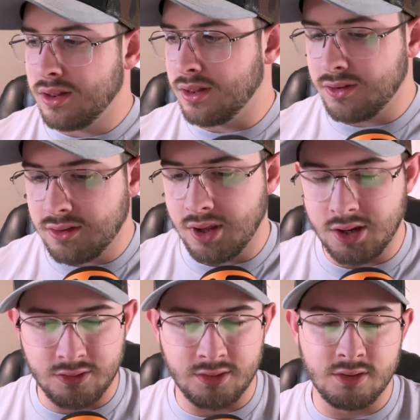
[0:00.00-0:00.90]
This thing
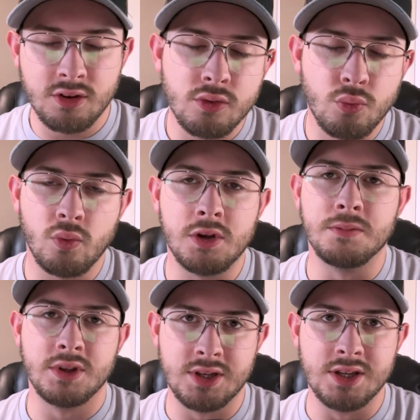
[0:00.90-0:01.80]
is
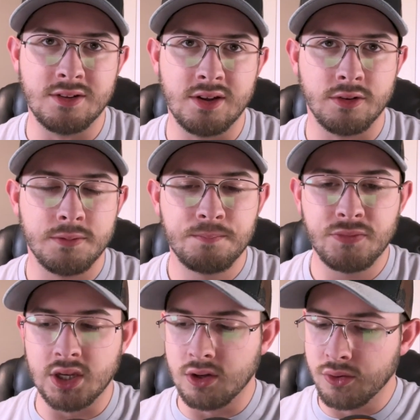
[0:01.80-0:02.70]
extremely detailed.
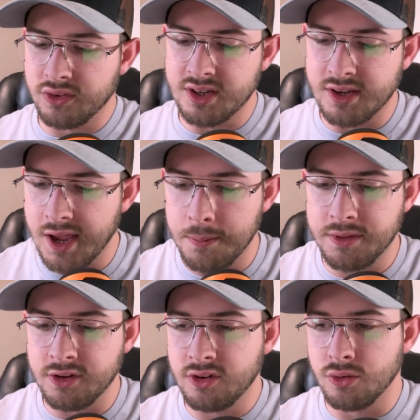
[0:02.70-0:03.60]
It goes in depth.
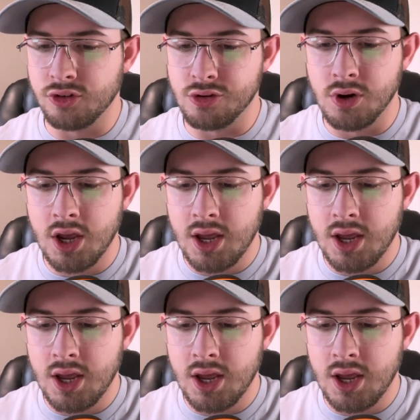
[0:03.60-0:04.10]
It shows you